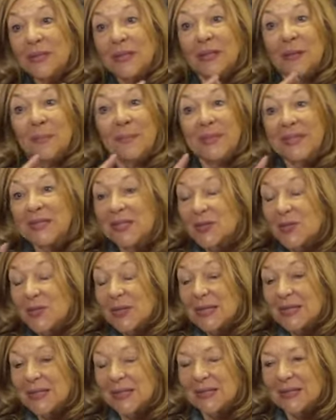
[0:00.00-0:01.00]
and the
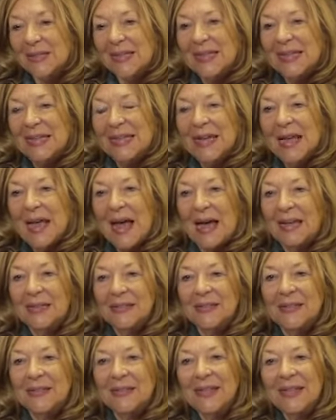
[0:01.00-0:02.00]
mysteries and
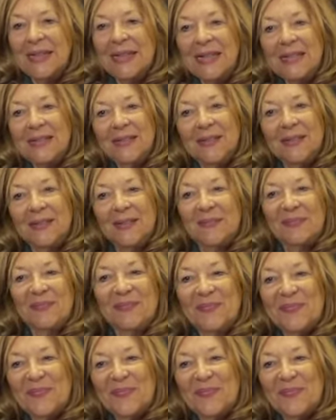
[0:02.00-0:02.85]
the hidden